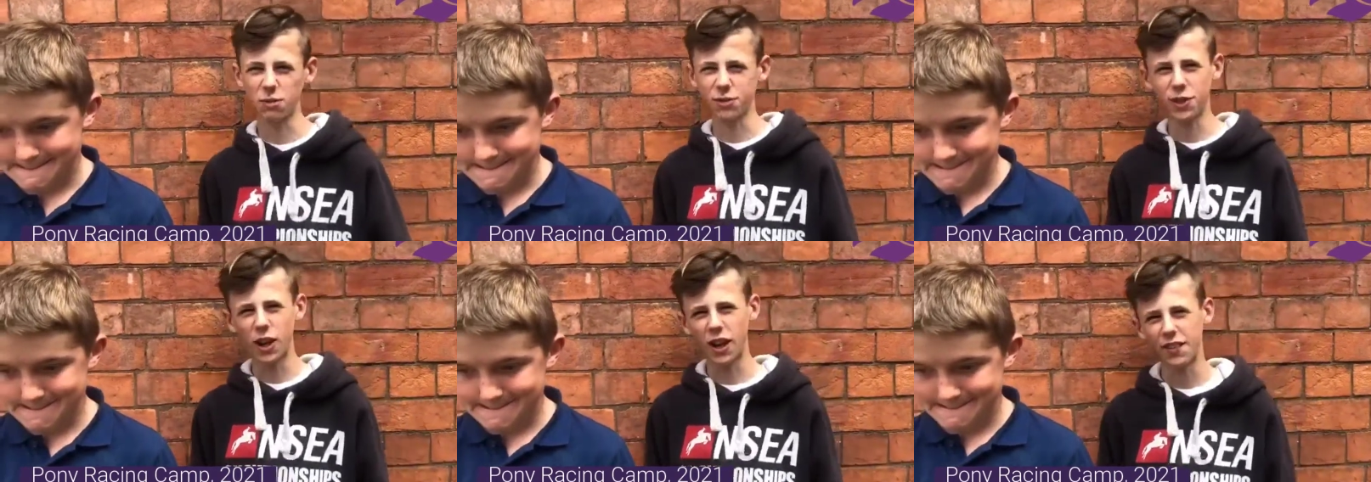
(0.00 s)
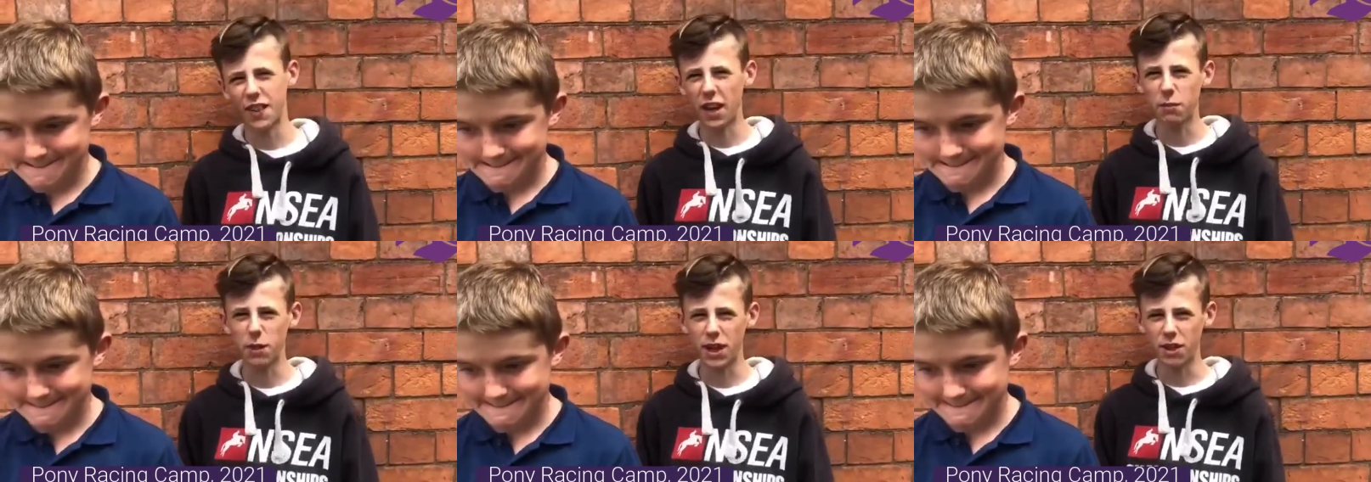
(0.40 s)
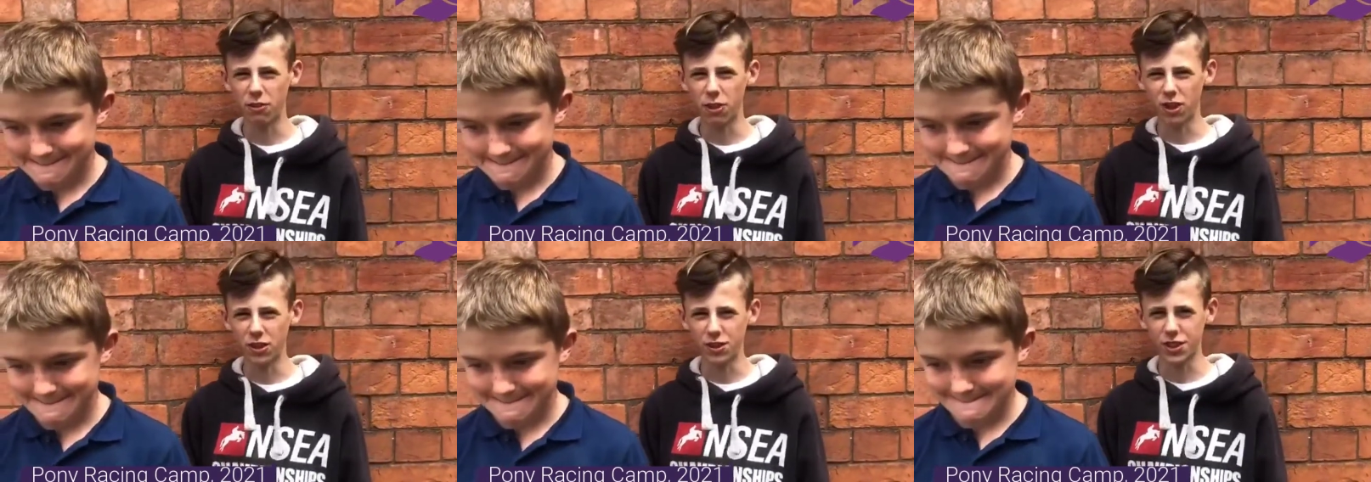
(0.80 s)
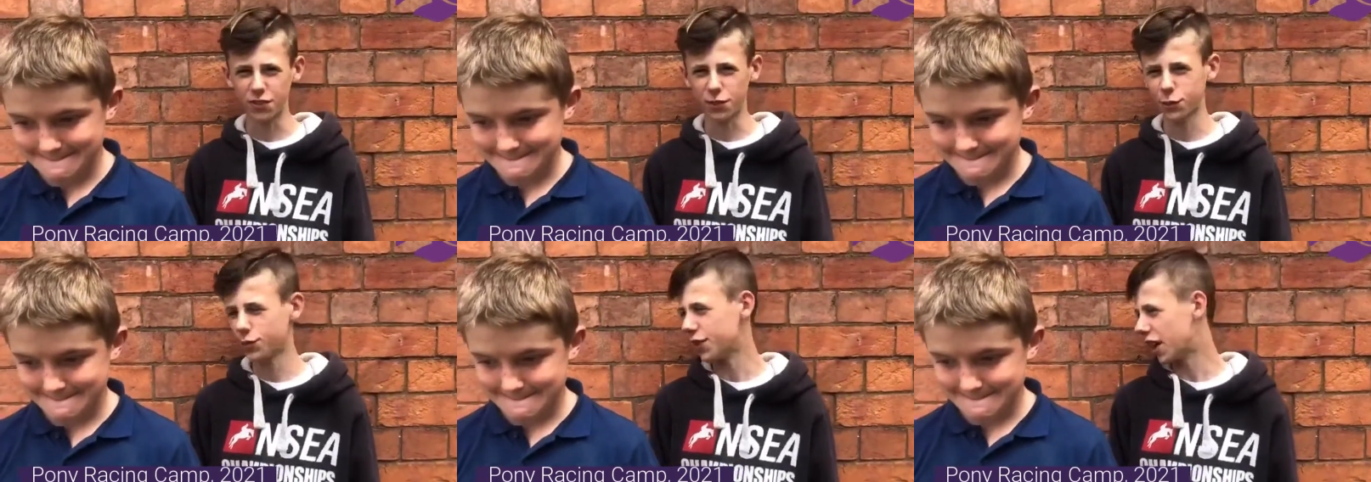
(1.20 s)
Speaker 1: we've not had that many runs.
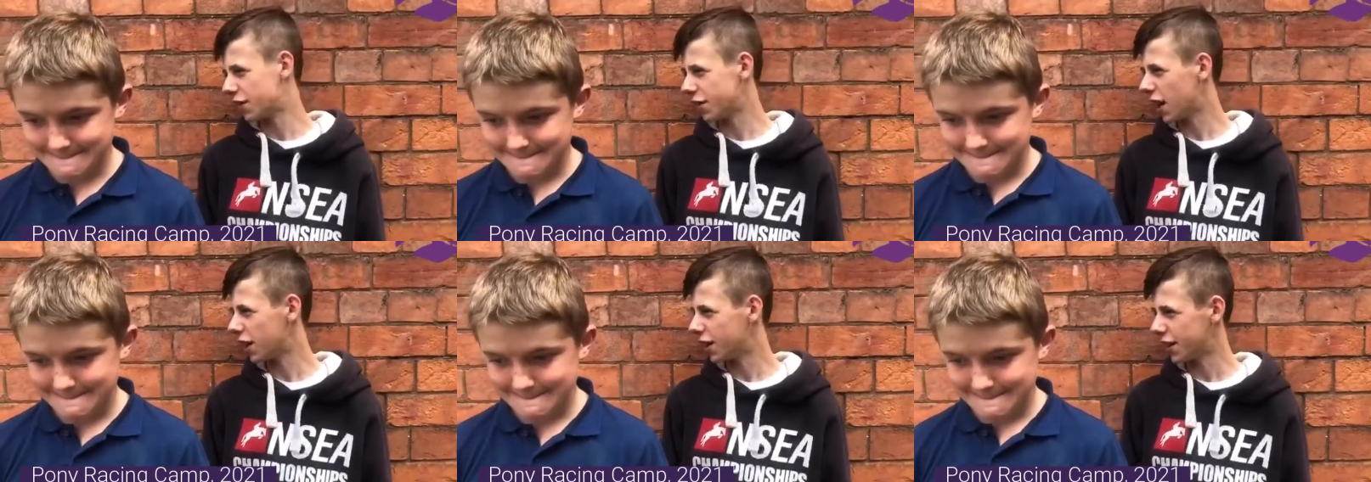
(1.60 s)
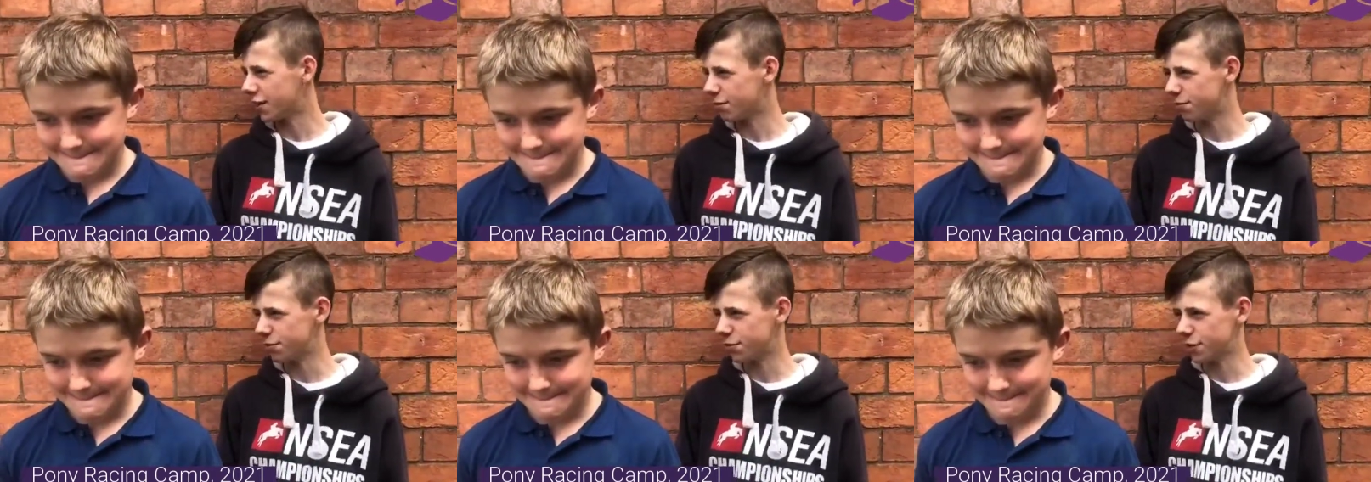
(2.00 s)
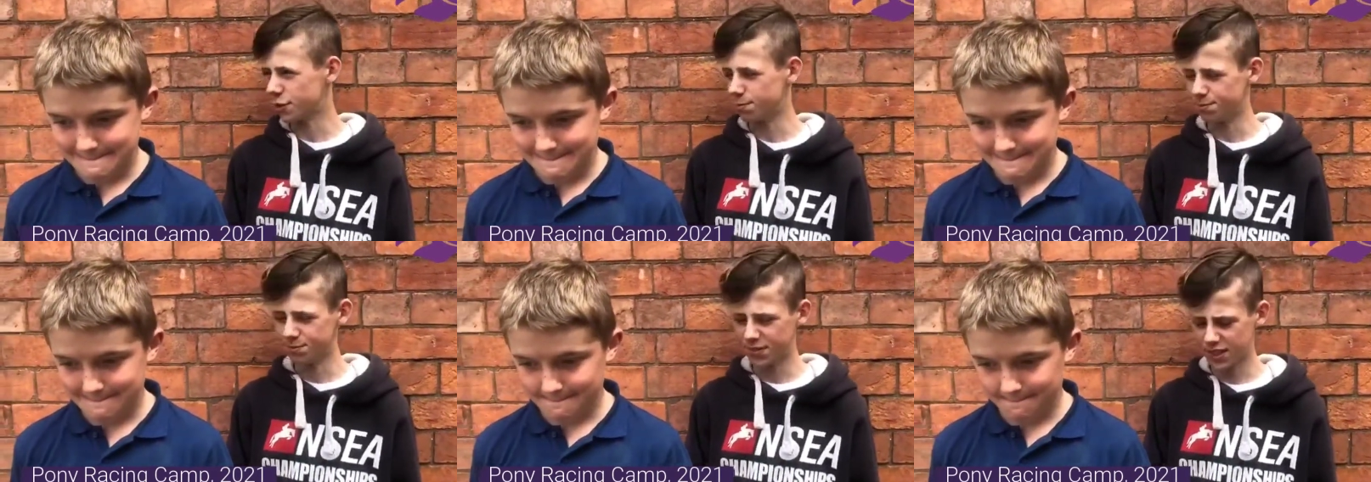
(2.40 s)
I've only, I've had him for